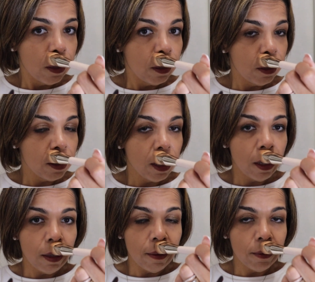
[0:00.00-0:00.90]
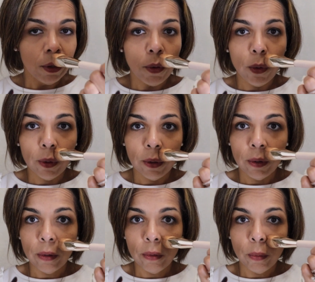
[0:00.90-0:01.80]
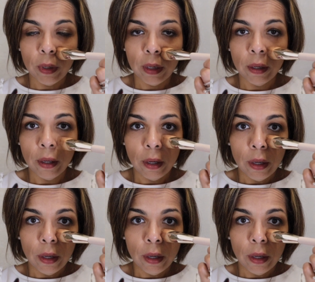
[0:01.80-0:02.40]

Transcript: just any of the corners where